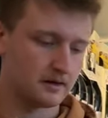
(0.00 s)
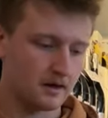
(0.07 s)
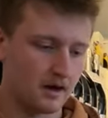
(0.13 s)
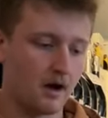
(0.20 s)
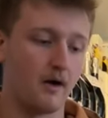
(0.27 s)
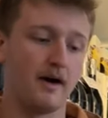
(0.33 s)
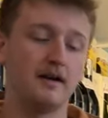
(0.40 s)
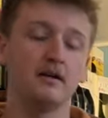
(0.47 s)

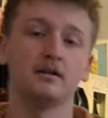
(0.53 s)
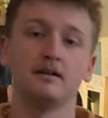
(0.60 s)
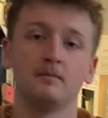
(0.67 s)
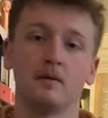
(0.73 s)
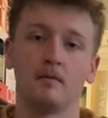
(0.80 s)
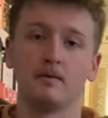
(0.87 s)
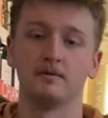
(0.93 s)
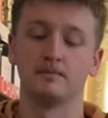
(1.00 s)
Oh, and I need my
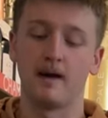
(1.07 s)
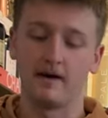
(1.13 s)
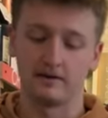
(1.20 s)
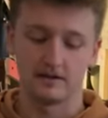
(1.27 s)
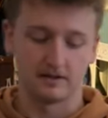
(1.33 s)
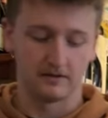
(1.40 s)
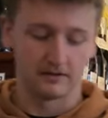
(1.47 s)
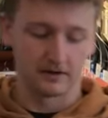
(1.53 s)
mum's
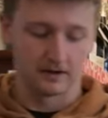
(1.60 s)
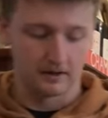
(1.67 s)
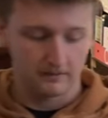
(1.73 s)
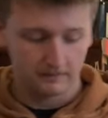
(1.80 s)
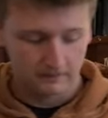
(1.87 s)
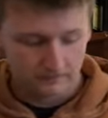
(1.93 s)
marriage certificate.